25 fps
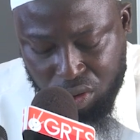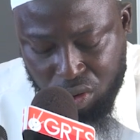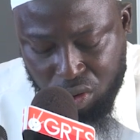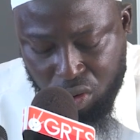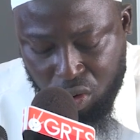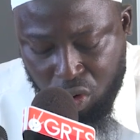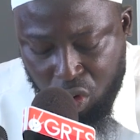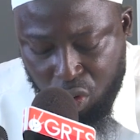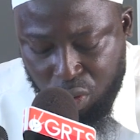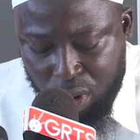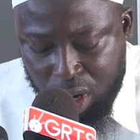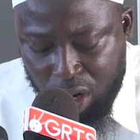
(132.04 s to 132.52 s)

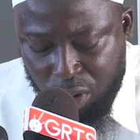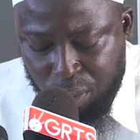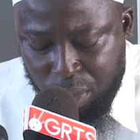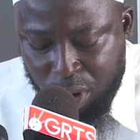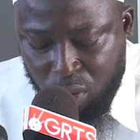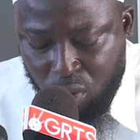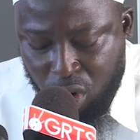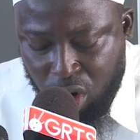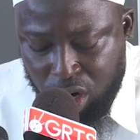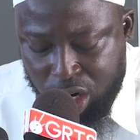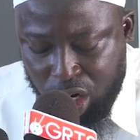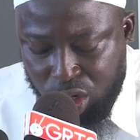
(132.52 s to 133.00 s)
who will be
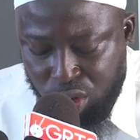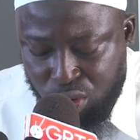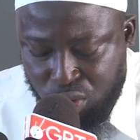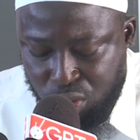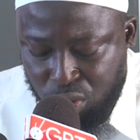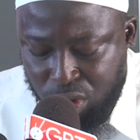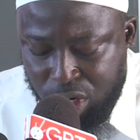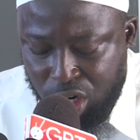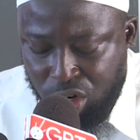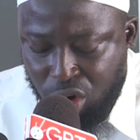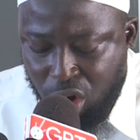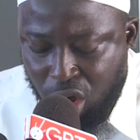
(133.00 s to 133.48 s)
walking
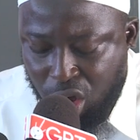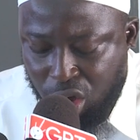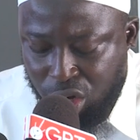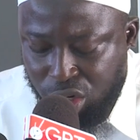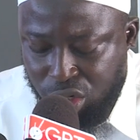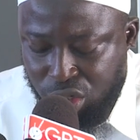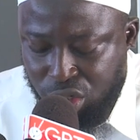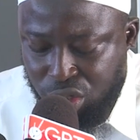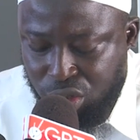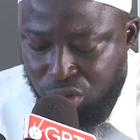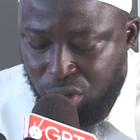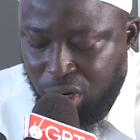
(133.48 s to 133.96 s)
through the
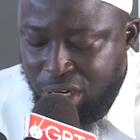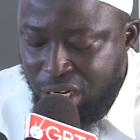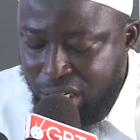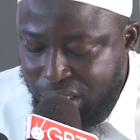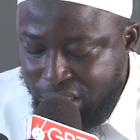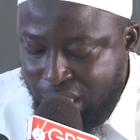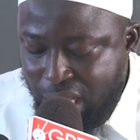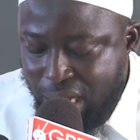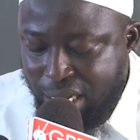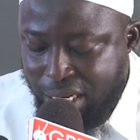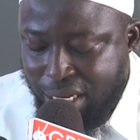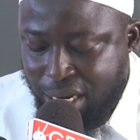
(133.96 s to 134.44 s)
doors to this
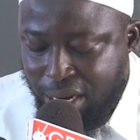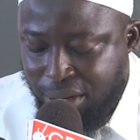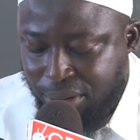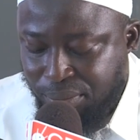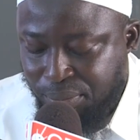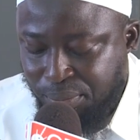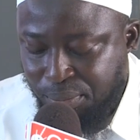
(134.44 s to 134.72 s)
center,